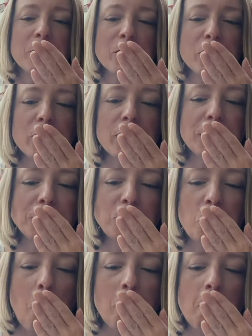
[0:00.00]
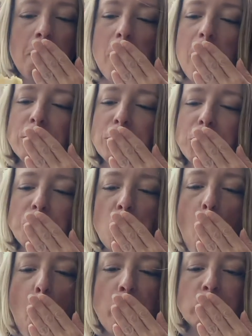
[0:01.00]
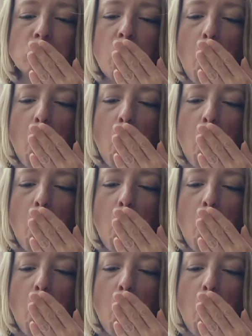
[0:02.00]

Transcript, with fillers: sponge cake, not like this. Mm.